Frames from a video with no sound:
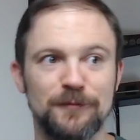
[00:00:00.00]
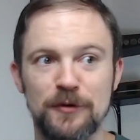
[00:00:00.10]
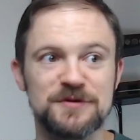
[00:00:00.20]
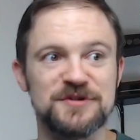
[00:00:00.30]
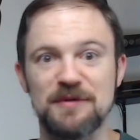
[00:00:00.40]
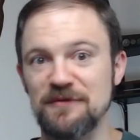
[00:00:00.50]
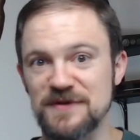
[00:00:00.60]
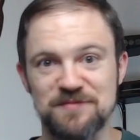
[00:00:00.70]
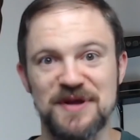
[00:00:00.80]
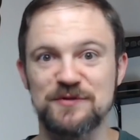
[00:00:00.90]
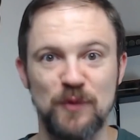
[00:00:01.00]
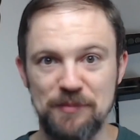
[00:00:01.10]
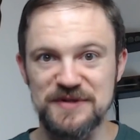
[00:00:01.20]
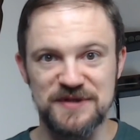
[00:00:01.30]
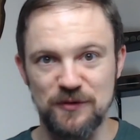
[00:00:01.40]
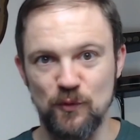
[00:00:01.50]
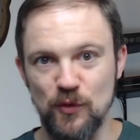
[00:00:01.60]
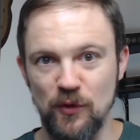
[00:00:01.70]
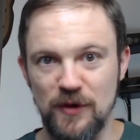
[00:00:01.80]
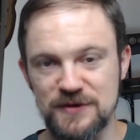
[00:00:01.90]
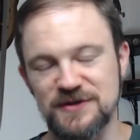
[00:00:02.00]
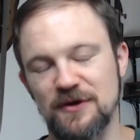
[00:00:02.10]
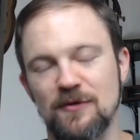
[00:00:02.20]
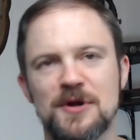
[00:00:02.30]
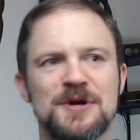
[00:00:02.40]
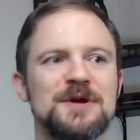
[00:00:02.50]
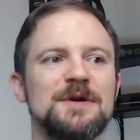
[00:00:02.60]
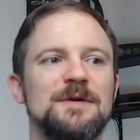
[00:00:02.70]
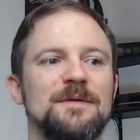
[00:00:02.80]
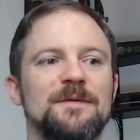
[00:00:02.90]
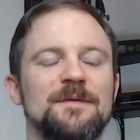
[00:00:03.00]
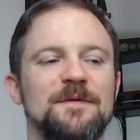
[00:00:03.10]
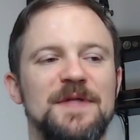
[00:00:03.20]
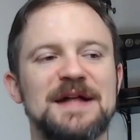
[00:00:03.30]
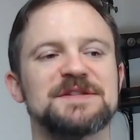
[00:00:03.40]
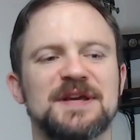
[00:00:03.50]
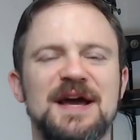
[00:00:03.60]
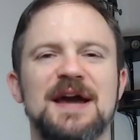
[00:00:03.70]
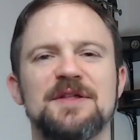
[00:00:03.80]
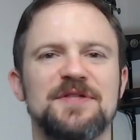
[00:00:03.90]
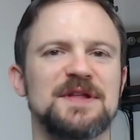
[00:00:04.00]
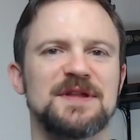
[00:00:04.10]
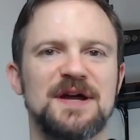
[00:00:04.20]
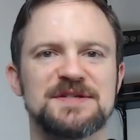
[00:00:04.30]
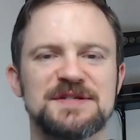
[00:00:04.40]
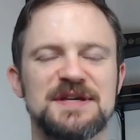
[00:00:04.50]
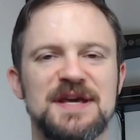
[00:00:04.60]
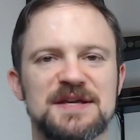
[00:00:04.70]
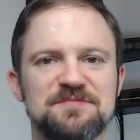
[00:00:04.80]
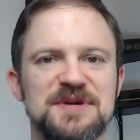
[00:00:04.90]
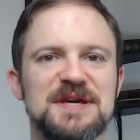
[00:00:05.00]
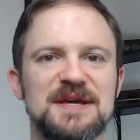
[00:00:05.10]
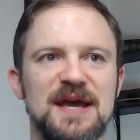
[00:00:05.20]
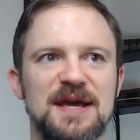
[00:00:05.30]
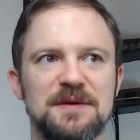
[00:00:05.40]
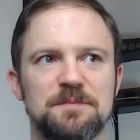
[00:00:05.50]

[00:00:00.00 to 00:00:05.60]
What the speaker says: are some of his best weapons in the war. So that's the kind of thing that I see as being a